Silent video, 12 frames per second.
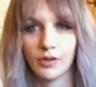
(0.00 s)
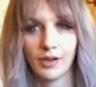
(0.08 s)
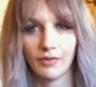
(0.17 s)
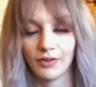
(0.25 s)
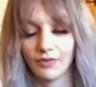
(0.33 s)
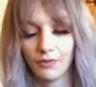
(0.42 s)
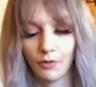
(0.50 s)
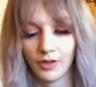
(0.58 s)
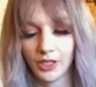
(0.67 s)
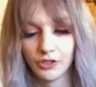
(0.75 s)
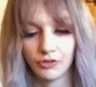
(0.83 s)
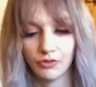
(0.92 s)
We're never
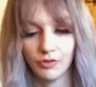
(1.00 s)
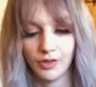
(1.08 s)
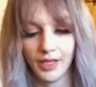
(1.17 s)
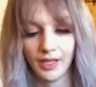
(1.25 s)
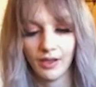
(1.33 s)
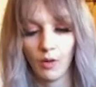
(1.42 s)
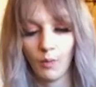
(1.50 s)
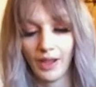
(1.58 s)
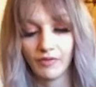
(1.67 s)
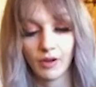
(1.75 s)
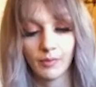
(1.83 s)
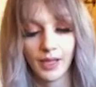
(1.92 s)
fully, truly
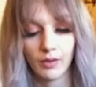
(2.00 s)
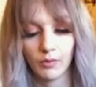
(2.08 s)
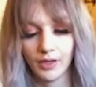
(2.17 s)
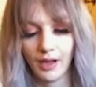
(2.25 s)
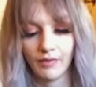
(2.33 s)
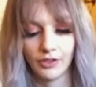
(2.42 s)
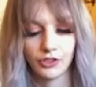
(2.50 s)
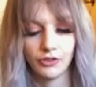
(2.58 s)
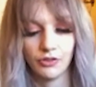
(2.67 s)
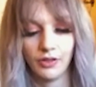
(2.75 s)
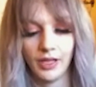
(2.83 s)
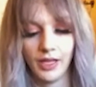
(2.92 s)
away from it. We're never
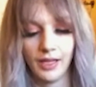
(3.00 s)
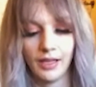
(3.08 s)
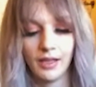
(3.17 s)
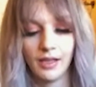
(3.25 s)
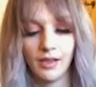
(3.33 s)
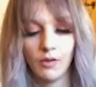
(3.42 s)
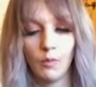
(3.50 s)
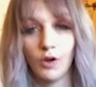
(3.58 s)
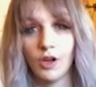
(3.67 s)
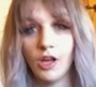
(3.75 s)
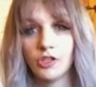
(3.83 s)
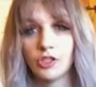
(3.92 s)
truly
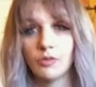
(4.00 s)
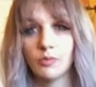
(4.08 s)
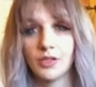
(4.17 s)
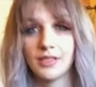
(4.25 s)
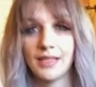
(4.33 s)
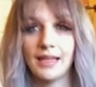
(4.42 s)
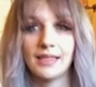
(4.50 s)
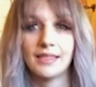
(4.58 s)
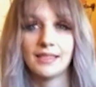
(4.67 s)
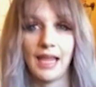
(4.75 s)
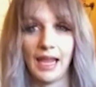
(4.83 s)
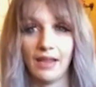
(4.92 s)
100%
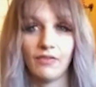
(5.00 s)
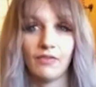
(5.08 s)
safe